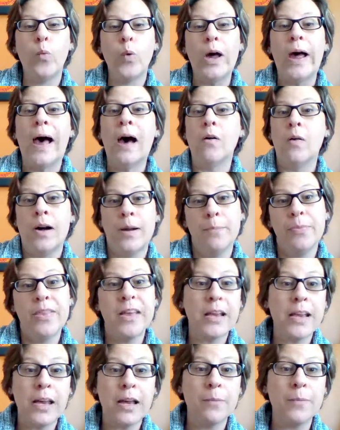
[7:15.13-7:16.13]
how I'm
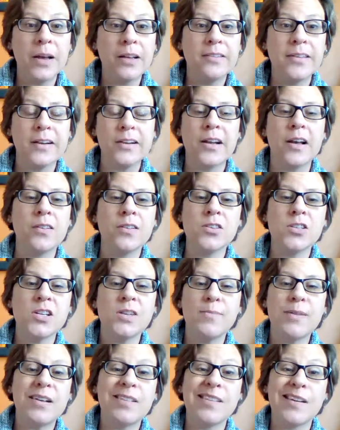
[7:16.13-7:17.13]
thinking about technology,
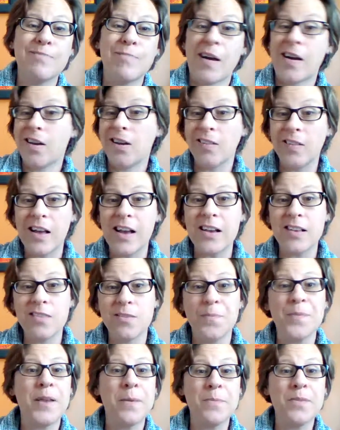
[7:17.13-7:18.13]
because I'm not going to lie,
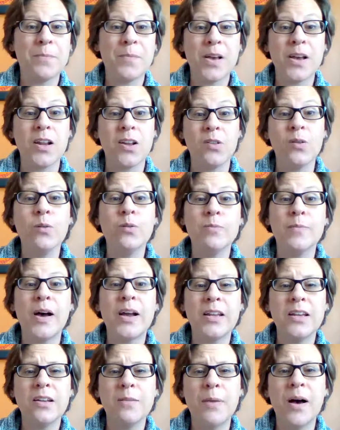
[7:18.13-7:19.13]
sometimes I'm kind of
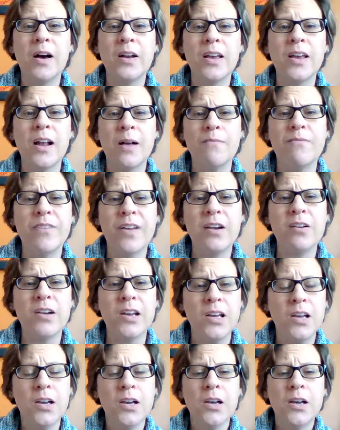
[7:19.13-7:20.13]
closed-minded about it. I'm
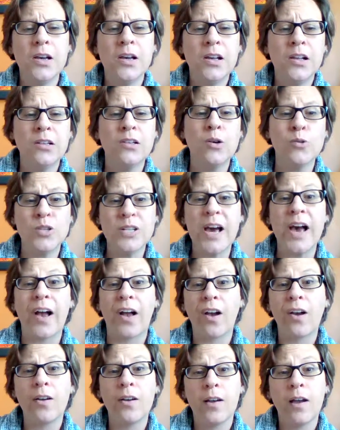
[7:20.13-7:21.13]
very
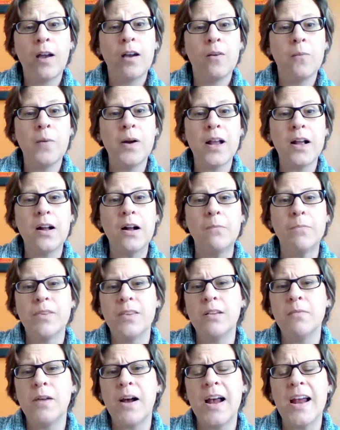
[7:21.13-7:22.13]
low-tech when it comes
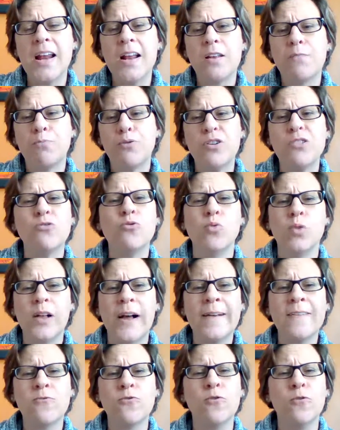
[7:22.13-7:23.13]
to my preschool
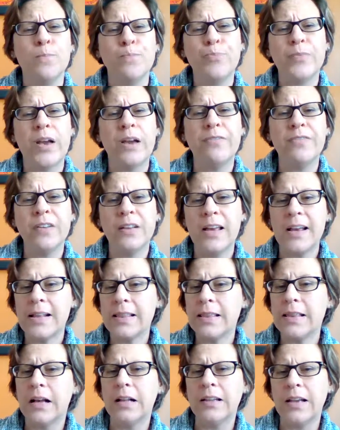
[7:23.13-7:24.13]
classroom. I feel like
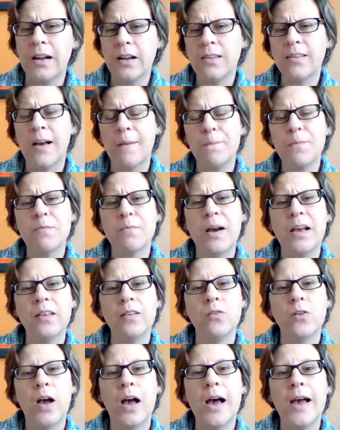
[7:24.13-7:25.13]
a lot of times my
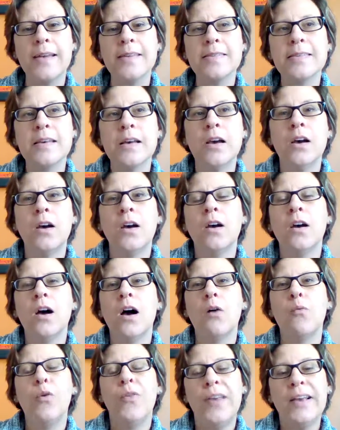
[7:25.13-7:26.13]
little guys,
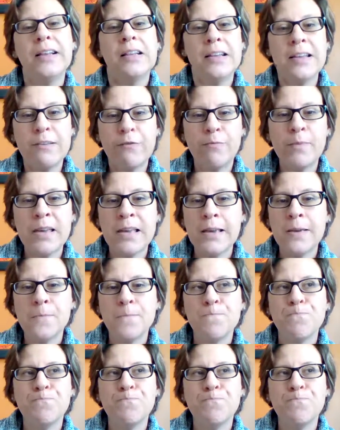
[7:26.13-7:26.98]
when they leave me,